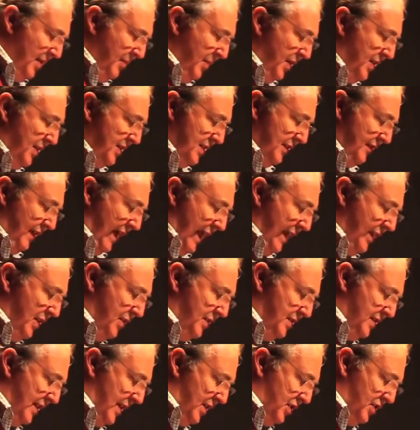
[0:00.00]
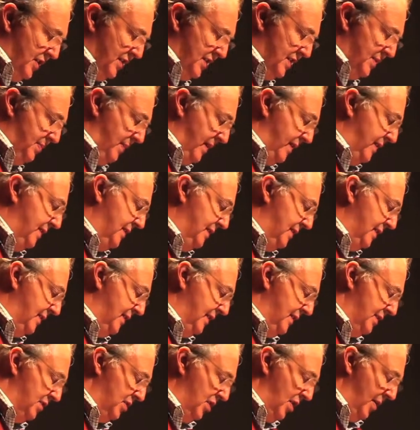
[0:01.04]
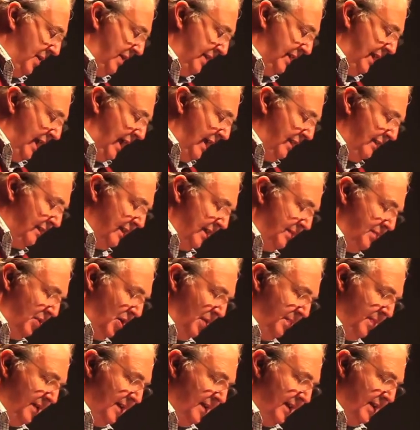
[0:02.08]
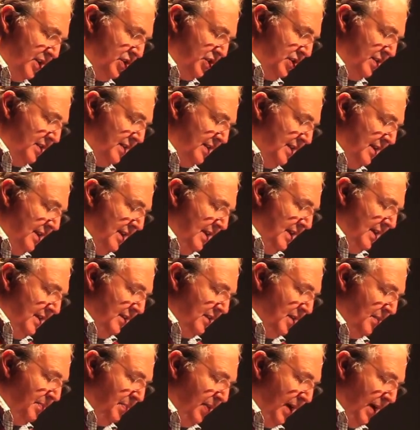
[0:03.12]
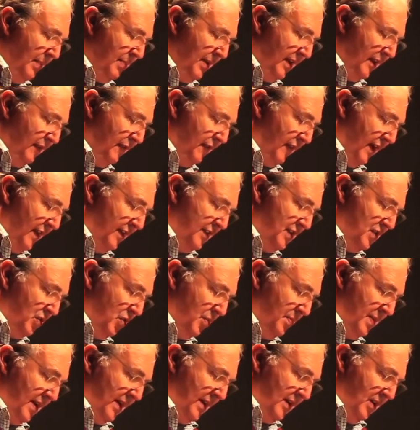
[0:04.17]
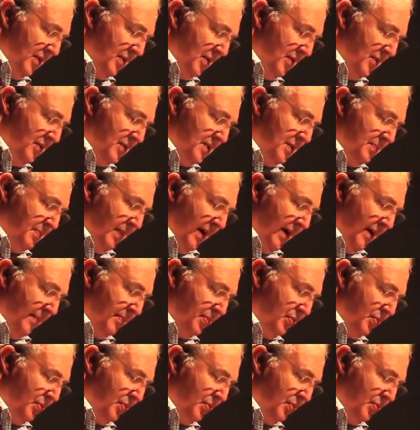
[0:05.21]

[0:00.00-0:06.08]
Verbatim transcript: because of accusations by the city's growing Catholic population that public funds were being used by a